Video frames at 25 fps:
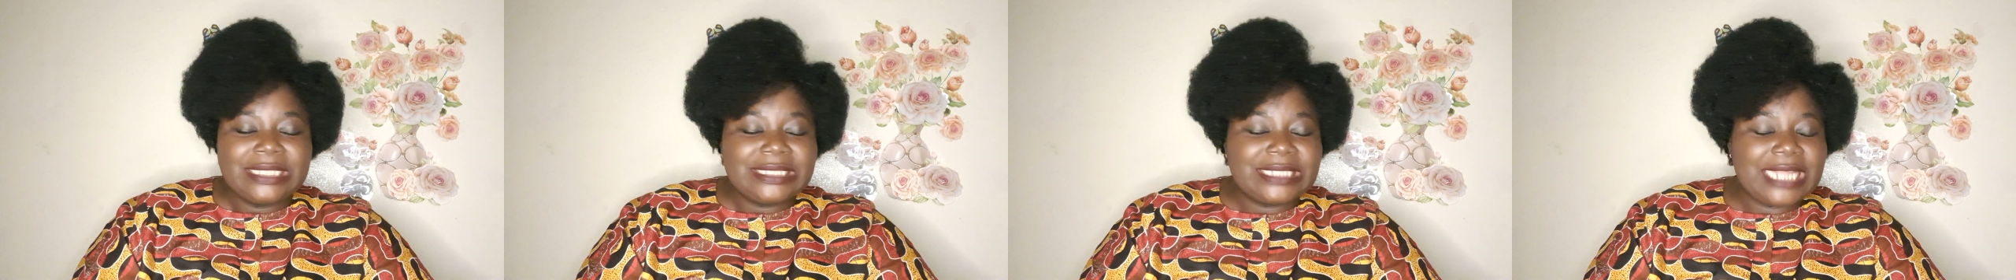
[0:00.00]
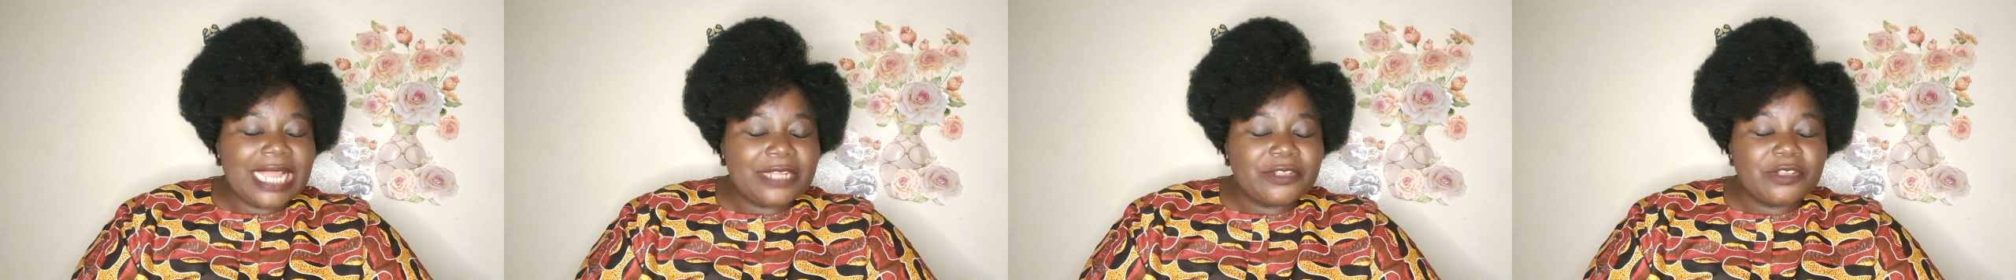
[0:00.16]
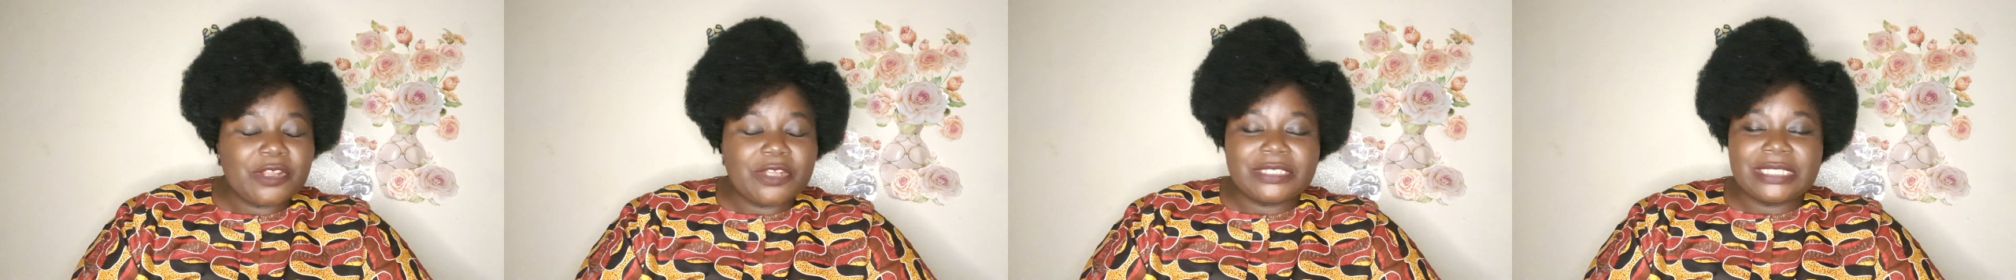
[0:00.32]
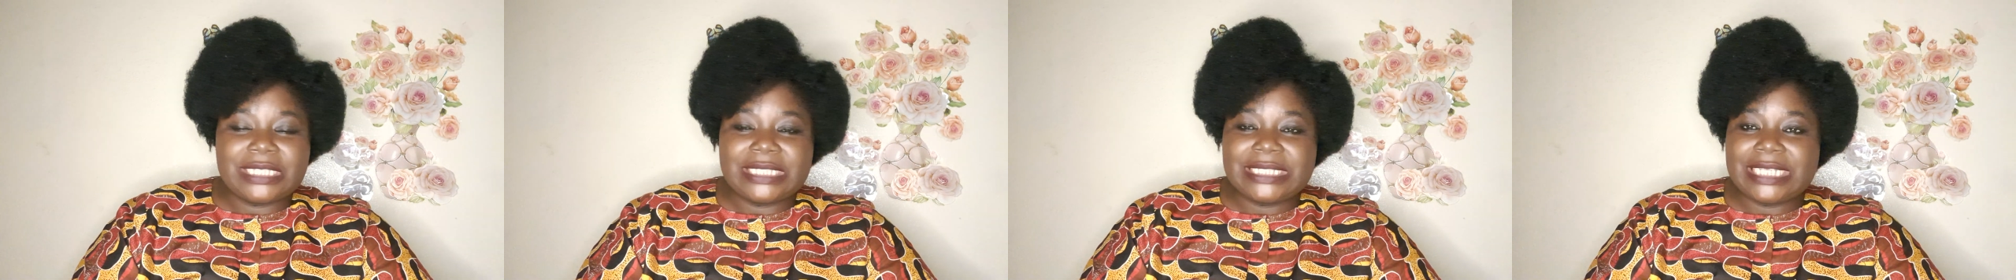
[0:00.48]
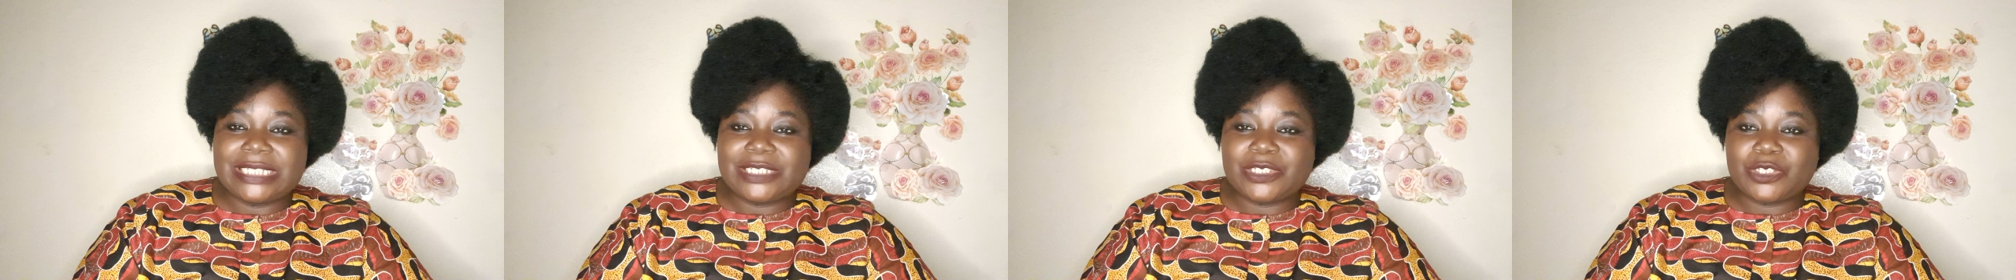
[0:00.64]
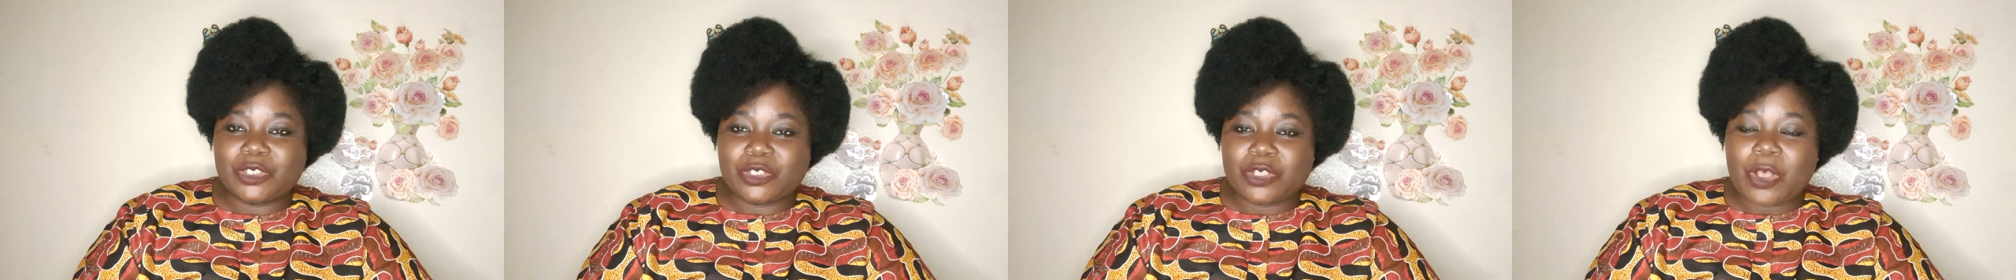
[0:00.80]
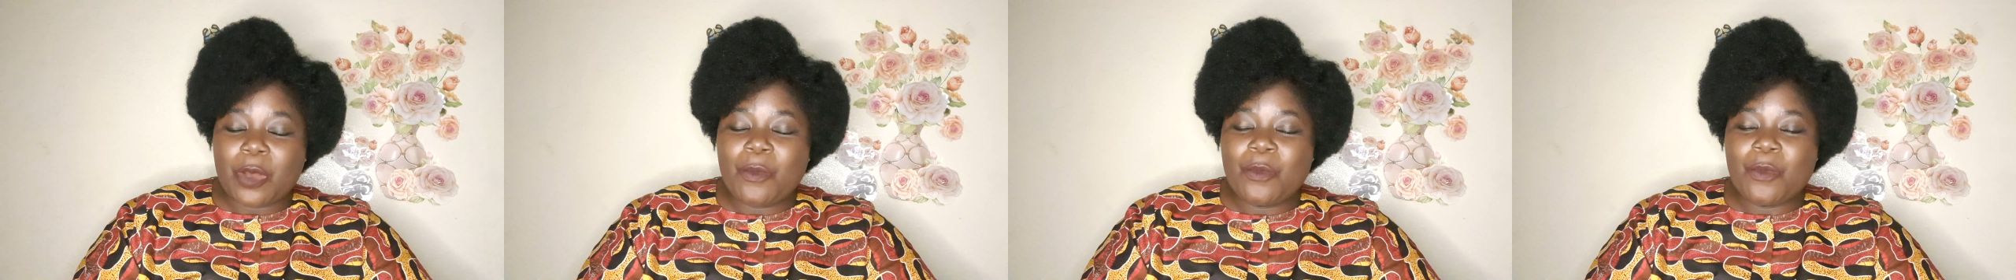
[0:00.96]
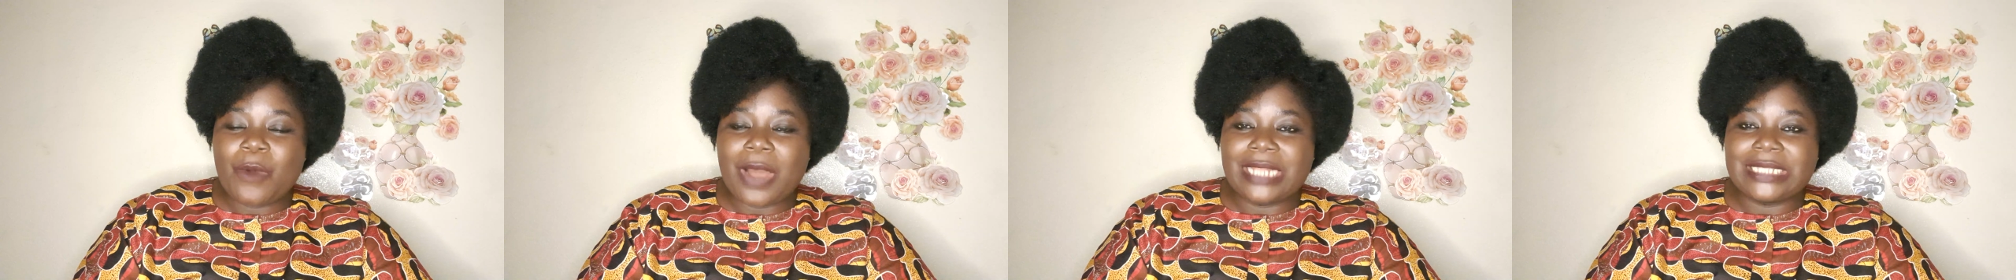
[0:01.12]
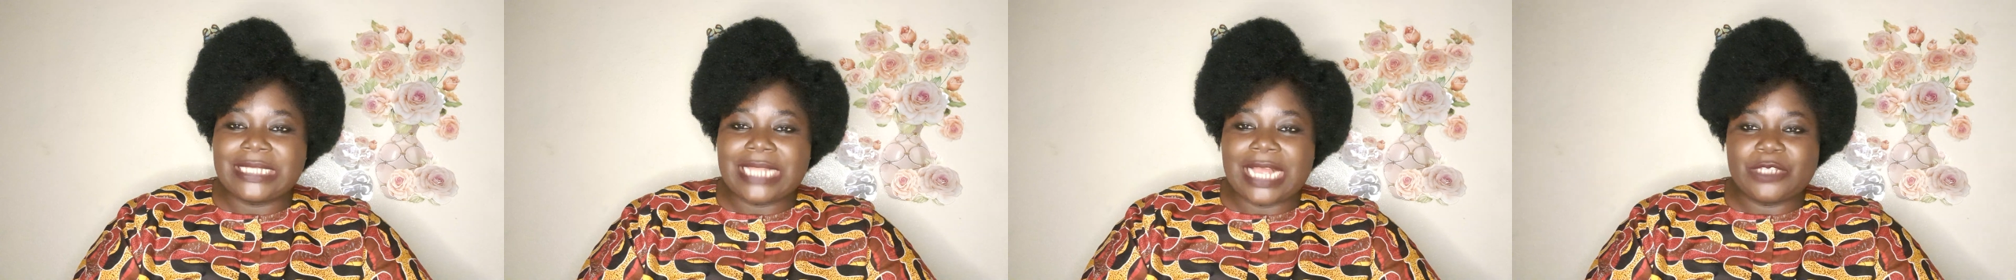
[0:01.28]
Take note, this is
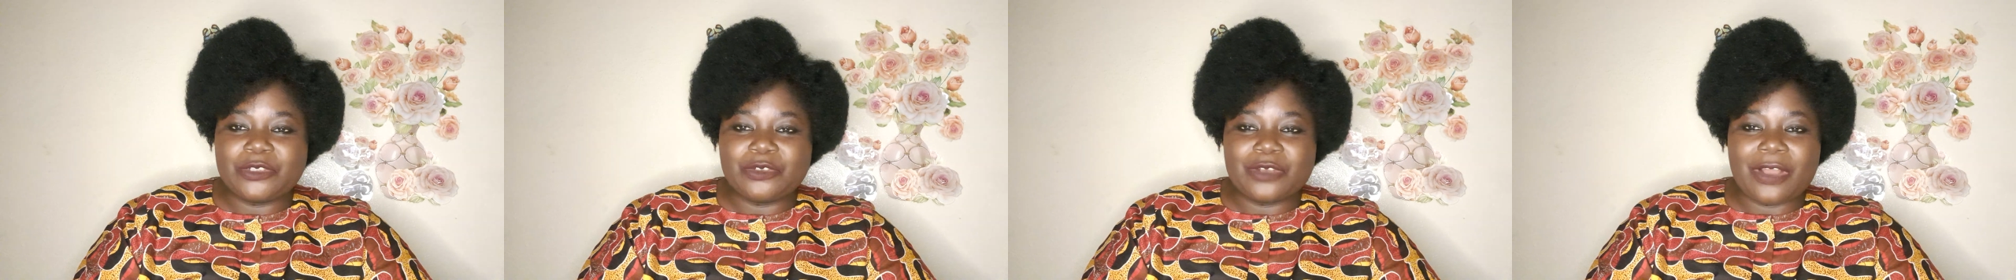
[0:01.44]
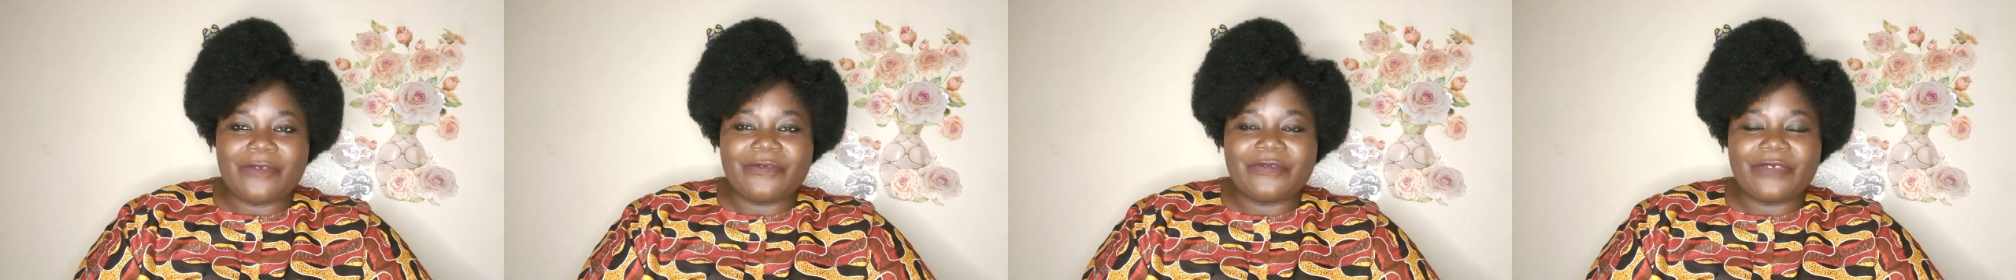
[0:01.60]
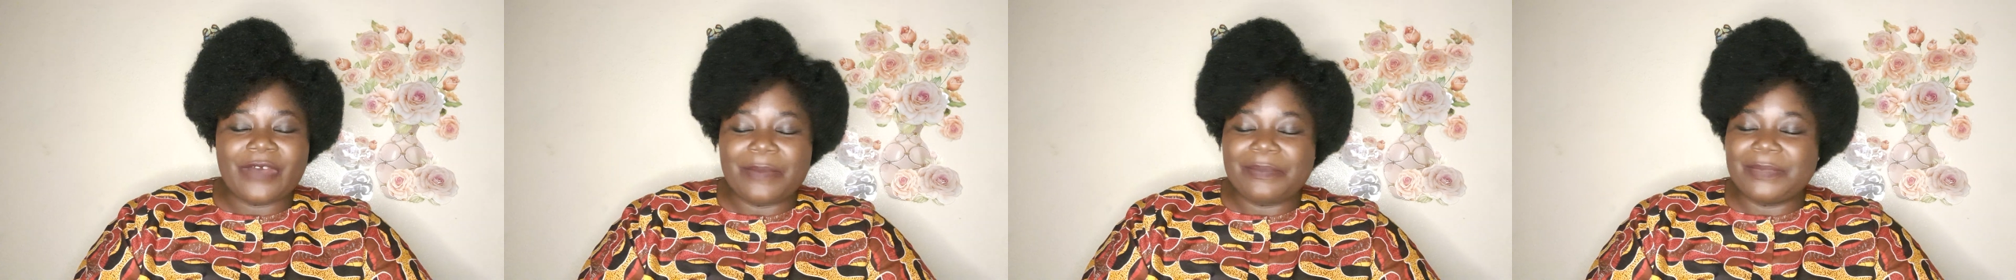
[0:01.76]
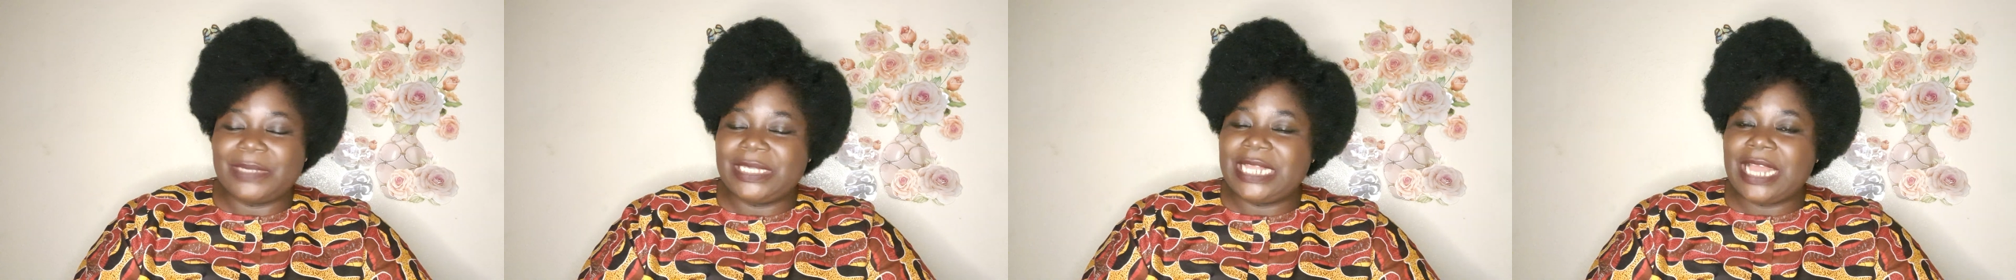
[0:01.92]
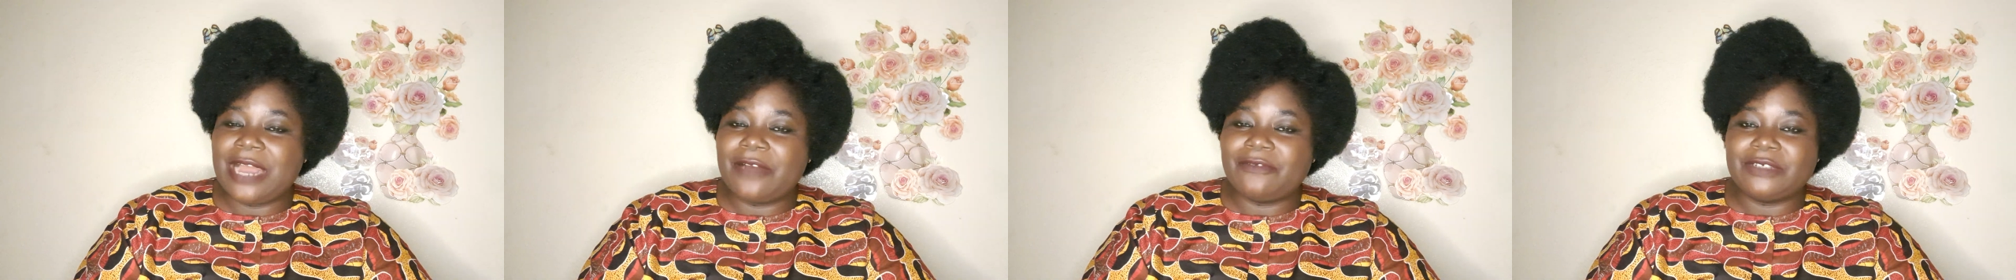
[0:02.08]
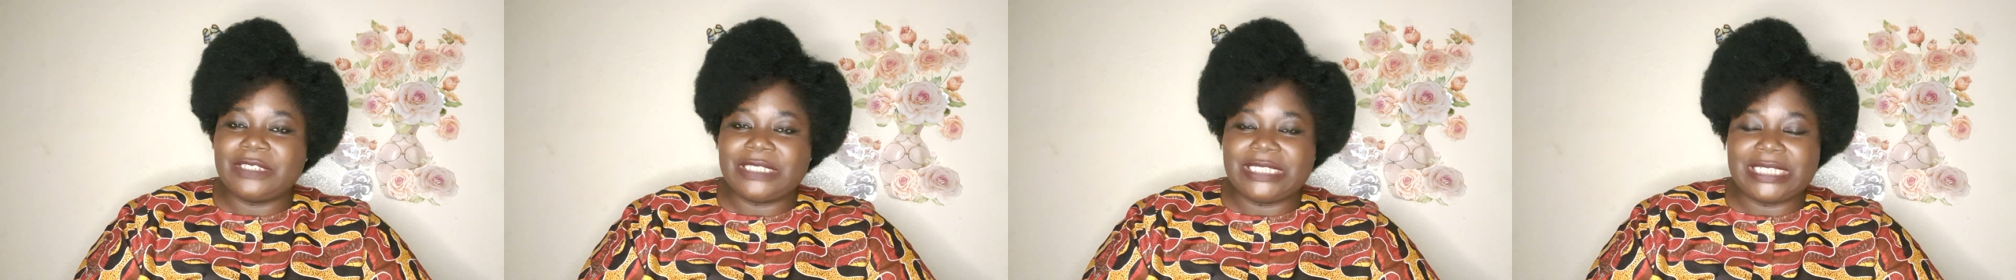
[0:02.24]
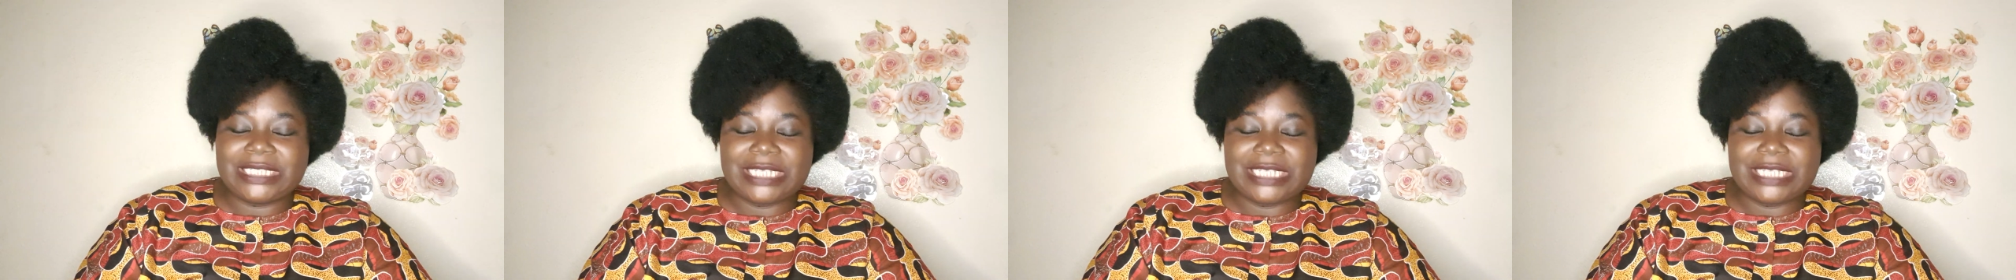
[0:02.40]
someone that you are familiar with.